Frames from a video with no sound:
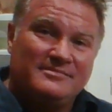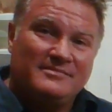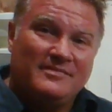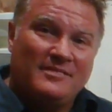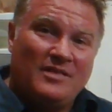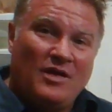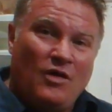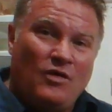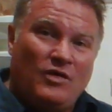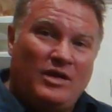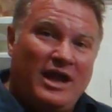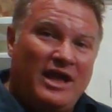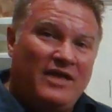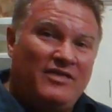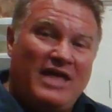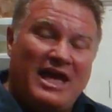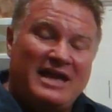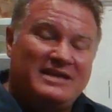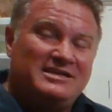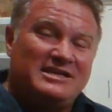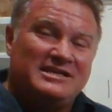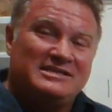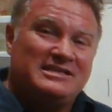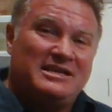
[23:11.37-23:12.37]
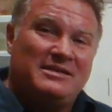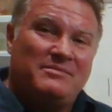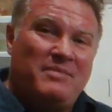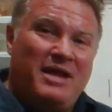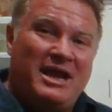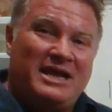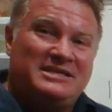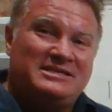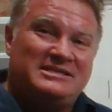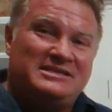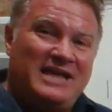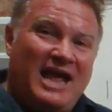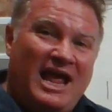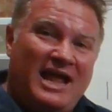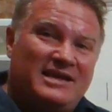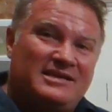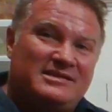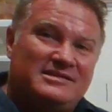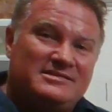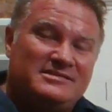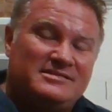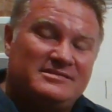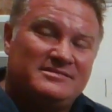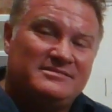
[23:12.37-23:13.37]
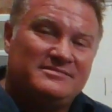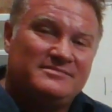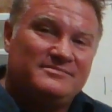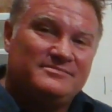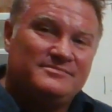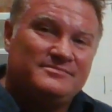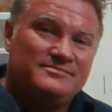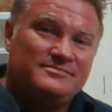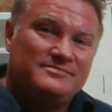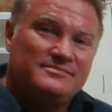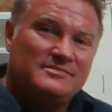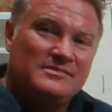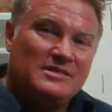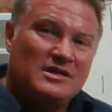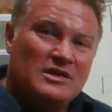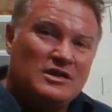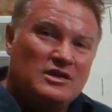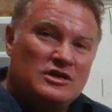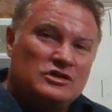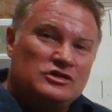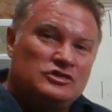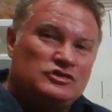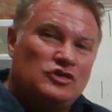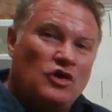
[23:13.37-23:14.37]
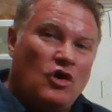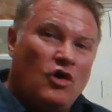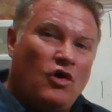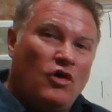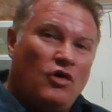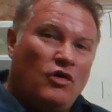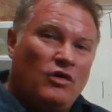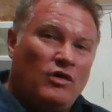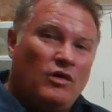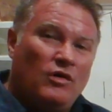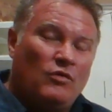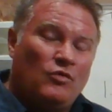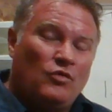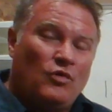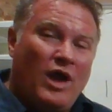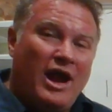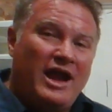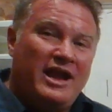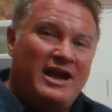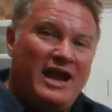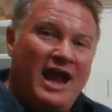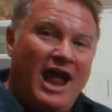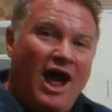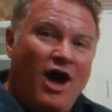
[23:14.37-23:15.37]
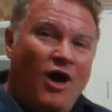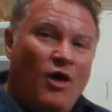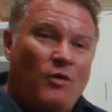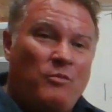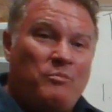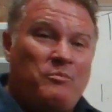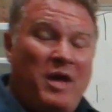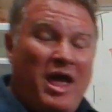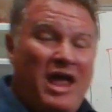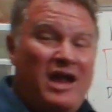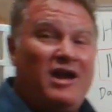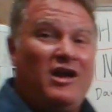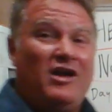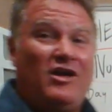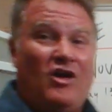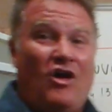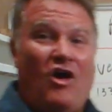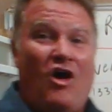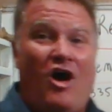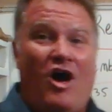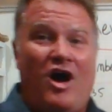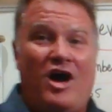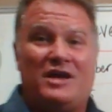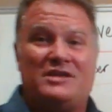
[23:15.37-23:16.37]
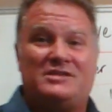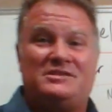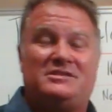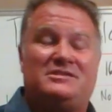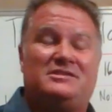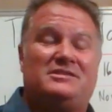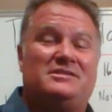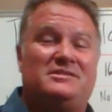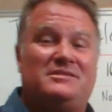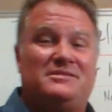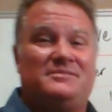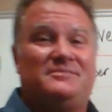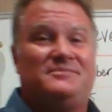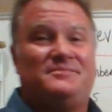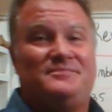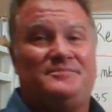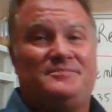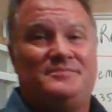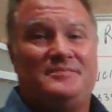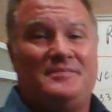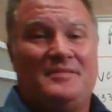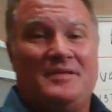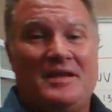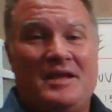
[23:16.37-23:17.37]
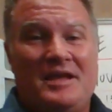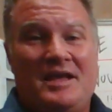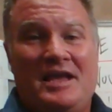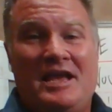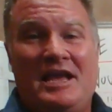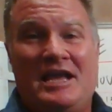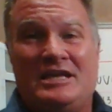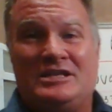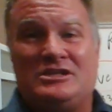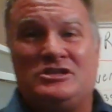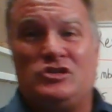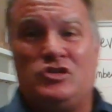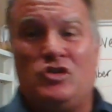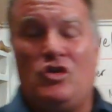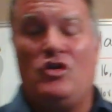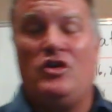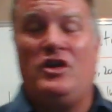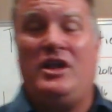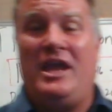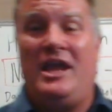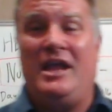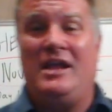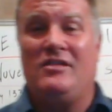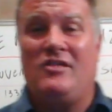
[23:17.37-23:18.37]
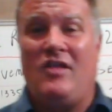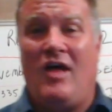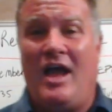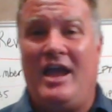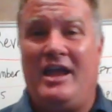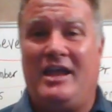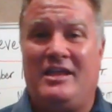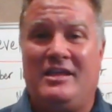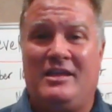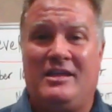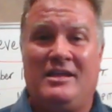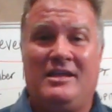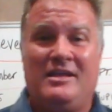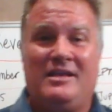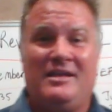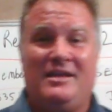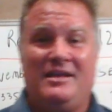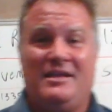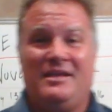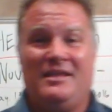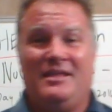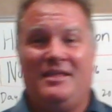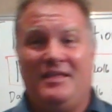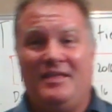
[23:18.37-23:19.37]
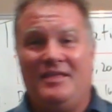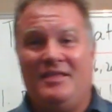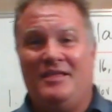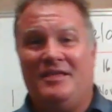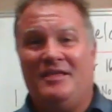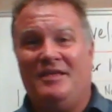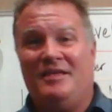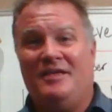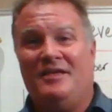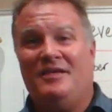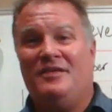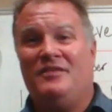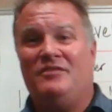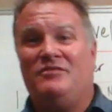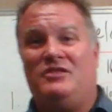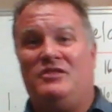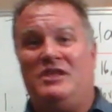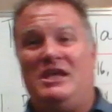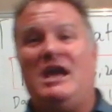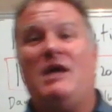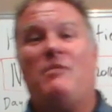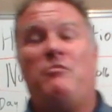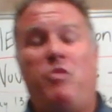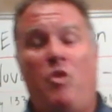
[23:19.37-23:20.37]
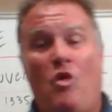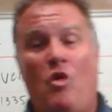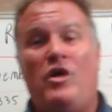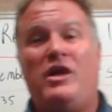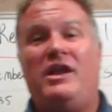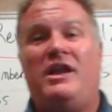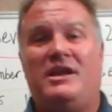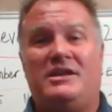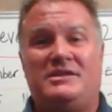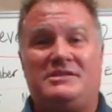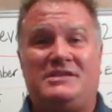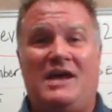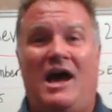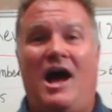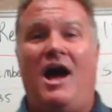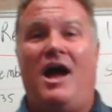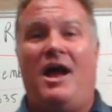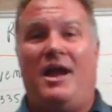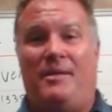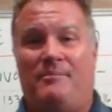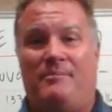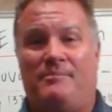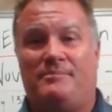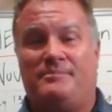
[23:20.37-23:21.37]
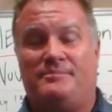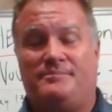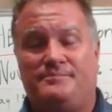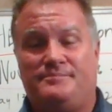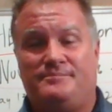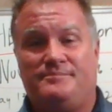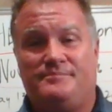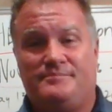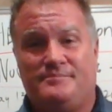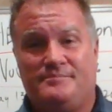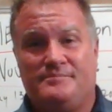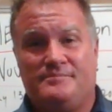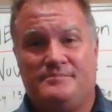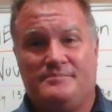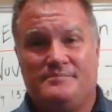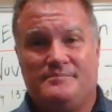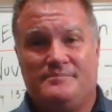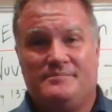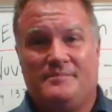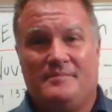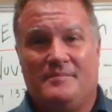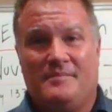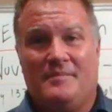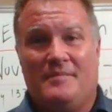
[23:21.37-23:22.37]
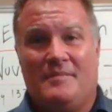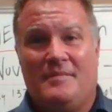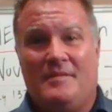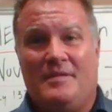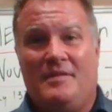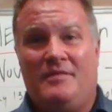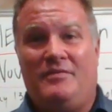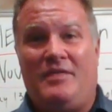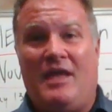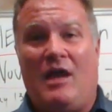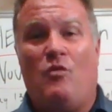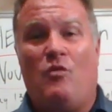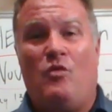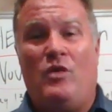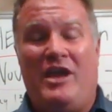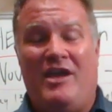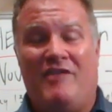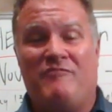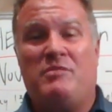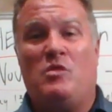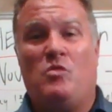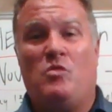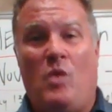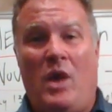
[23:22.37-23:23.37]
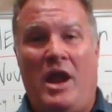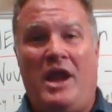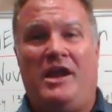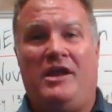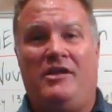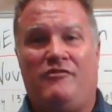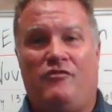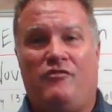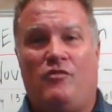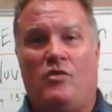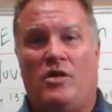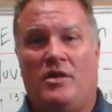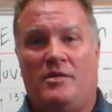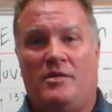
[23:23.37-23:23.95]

Okay, that doesn't make sense. So right now, Pentecost is looking like the appointed time that we have been waiting for.